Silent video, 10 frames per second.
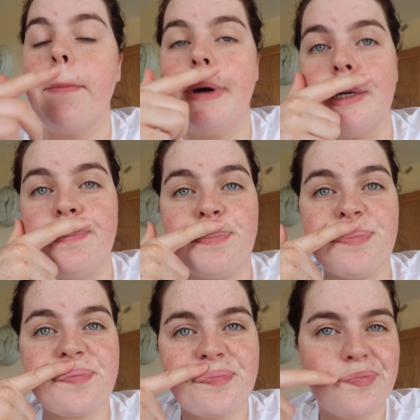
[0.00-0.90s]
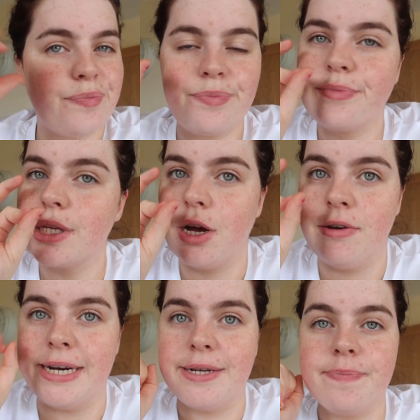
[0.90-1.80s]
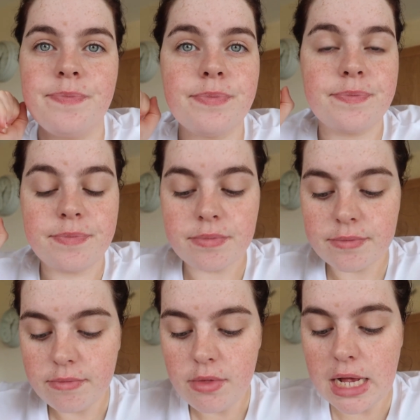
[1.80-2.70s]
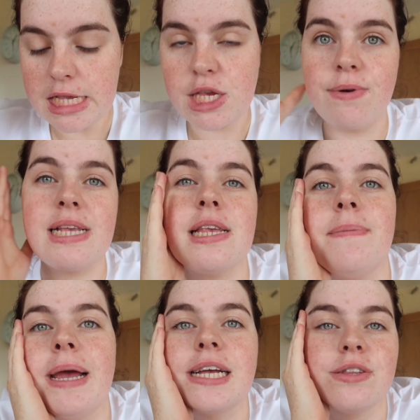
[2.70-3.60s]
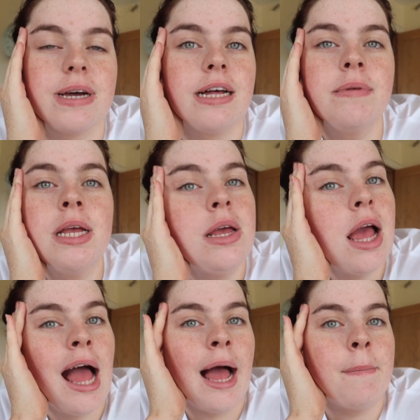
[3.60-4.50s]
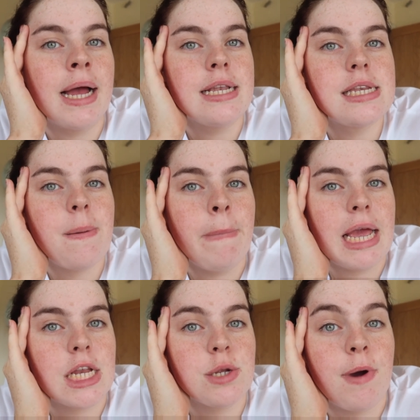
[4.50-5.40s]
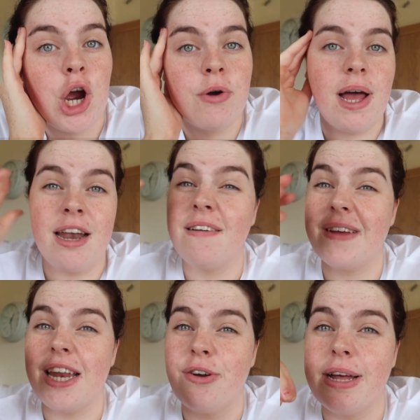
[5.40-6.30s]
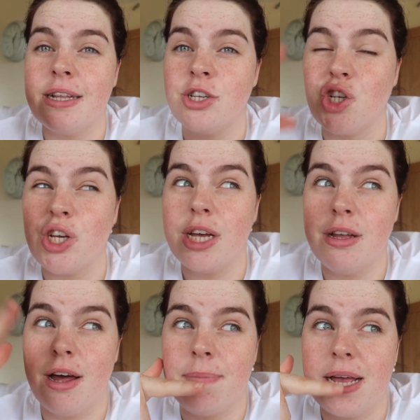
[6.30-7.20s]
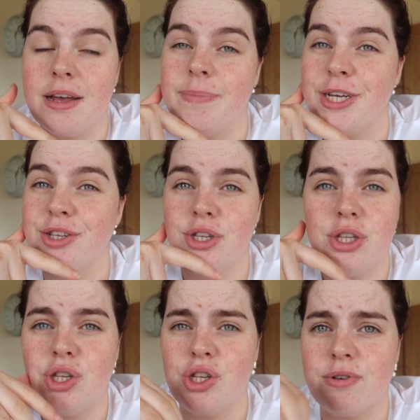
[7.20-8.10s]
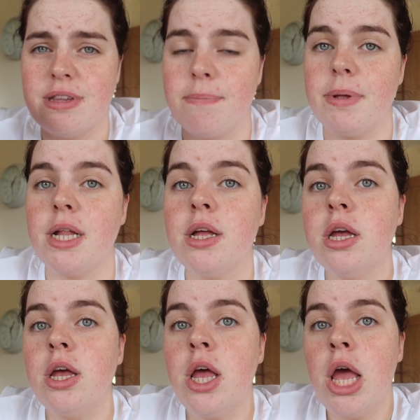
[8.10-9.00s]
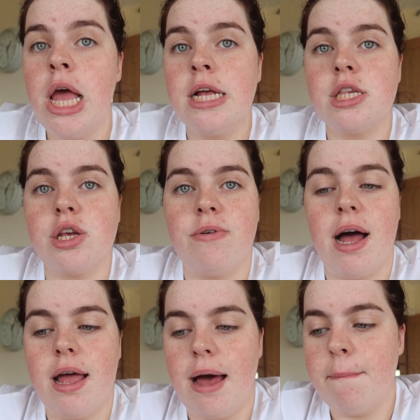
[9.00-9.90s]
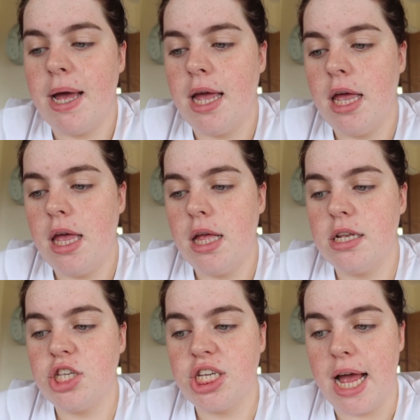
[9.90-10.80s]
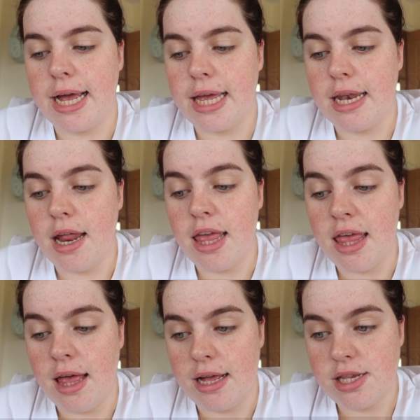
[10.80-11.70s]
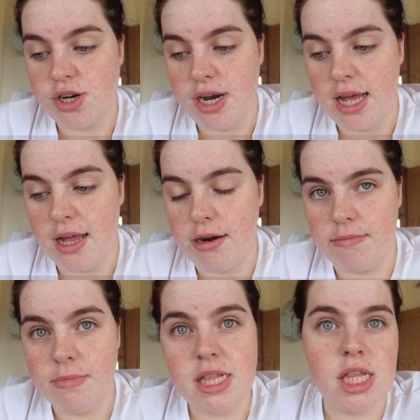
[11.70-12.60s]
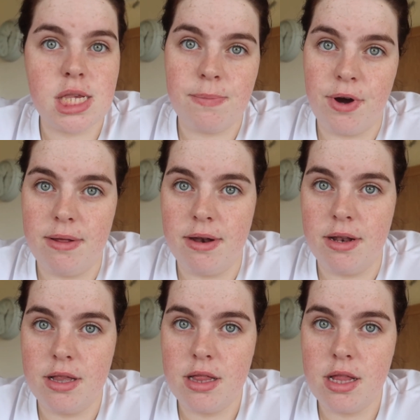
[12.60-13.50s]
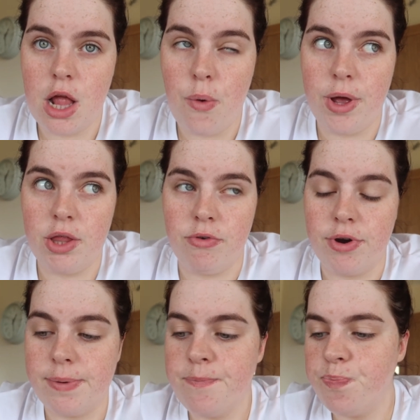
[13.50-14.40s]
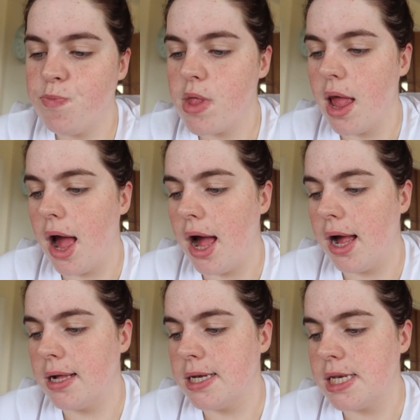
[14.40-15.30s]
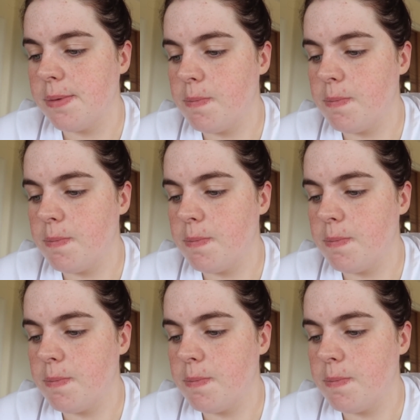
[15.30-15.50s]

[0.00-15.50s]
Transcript: but unreal so easy to make as well i might make it tomorrow and i'll video it and show you how to make it because it's so simple so i had my check-in yesterday or this morning with ronan and